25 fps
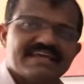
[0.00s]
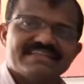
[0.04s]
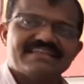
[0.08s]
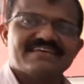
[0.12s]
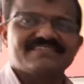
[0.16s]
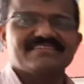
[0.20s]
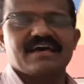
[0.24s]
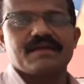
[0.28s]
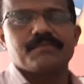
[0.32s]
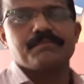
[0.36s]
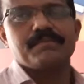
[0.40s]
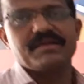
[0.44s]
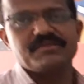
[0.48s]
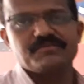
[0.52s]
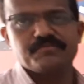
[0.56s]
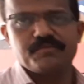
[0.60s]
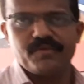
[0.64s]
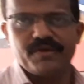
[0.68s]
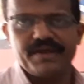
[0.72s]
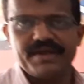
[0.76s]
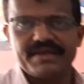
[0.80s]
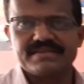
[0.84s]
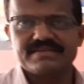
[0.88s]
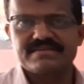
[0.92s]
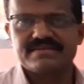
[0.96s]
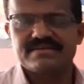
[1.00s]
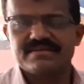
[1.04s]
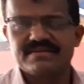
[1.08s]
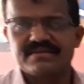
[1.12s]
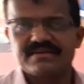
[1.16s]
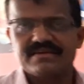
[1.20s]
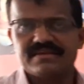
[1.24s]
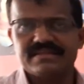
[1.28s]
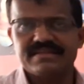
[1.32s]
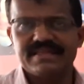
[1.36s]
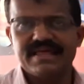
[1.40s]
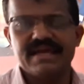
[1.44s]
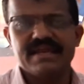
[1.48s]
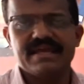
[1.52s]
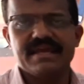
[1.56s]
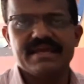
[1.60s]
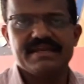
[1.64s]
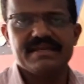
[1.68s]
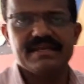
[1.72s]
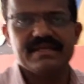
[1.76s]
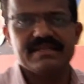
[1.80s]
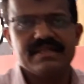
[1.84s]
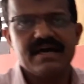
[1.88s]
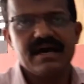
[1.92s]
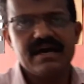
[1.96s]
the surplus product. They are
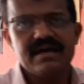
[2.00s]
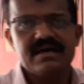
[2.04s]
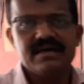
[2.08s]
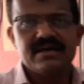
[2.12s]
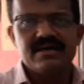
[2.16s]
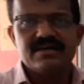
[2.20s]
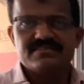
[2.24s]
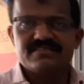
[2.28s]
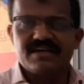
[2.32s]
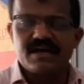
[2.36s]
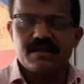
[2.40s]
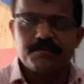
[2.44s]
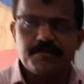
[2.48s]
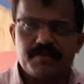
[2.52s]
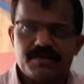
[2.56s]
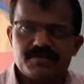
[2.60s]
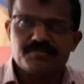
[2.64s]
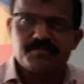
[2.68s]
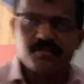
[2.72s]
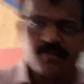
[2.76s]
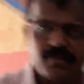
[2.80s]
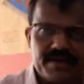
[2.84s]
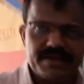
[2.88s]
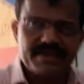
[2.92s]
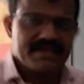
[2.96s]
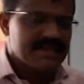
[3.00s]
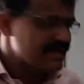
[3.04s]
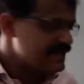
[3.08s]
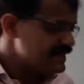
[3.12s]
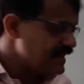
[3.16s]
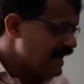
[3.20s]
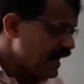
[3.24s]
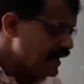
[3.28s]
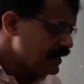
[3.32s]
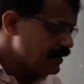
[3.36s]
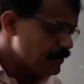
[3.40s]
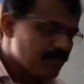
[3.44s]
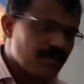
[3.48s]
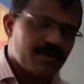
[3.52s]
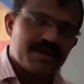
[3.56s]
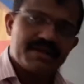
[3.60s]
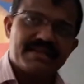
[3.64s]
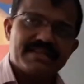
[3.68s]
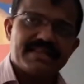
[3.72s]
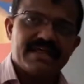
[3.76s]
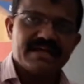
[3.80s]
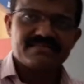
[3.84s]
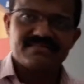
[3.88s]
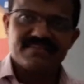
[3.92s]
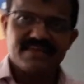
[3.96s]
getting the surplus product. That product
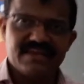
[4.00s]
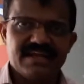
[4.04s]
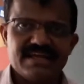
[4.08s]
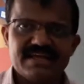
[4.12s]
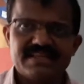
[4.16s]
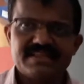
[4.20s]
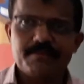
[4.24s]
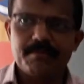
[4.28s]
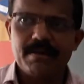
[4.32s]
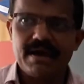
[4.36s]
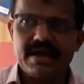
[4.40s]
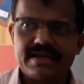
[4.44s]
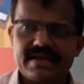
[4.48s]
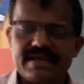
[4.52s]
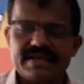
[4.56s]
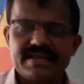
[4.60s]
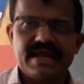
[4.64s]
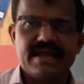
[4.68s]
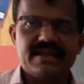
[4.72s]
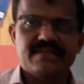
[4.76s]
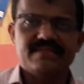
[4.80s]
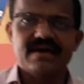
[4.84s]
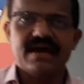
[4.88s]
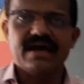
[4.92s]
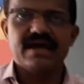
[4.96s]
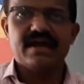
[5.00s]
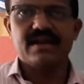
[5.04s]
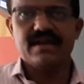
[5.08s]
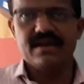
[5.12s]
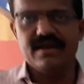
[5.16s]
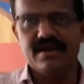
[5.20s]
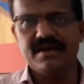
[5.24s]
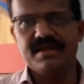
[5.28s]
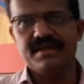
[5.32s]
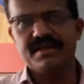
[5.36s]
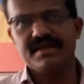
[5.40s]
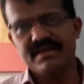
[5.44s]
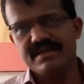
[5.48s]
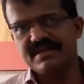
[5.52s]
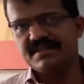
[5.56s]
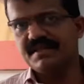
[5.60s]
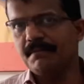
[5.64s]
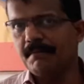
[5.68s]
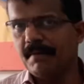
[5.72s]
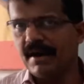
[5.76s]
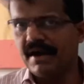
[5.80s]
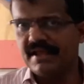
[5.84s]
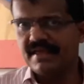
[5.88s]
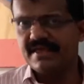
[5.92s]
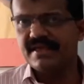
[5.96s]
they are selling in the market and they are earning the
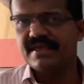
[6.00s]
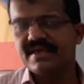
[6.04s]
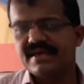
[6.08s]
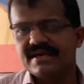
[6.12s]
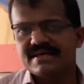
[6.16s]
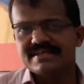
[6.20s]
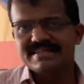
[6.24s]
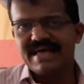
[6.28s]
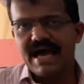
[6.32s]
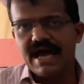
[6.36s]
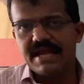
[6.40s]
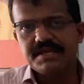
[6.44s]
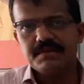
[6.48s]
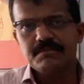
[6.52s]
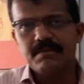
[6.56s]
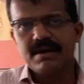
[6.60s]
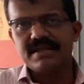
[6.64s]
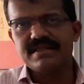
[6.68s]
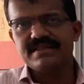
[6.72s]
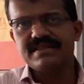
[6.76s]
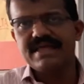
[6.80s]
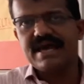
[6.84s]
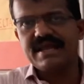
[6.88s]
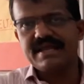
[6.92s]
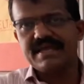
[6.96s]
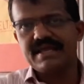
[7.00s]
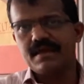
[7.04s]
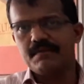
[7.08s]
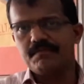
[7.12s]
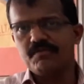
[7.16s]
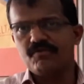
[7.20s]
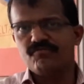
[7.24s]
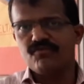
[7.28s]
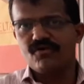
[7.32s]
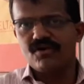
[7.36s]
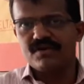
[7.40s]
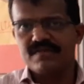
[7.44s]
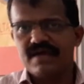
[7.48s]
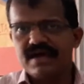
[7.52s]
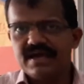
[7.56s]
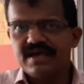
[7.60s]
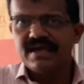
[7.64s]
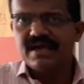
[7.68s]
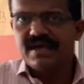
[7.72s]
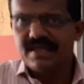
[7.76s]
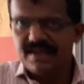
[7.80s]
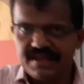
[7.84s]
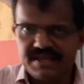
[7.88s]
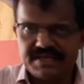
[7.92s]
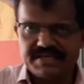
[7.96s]
money. That money they are keeping for
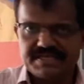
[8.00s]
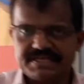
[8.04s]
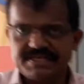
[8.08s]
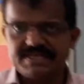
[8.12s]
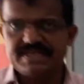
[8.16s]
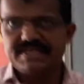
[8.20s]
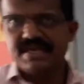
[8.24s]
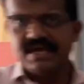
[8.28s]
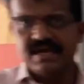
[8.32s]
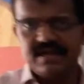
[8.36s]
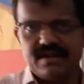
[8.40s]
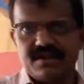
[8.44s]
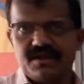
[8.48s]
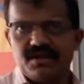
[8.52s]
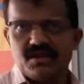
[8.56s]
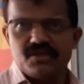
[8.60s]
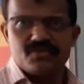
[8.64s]
the next year.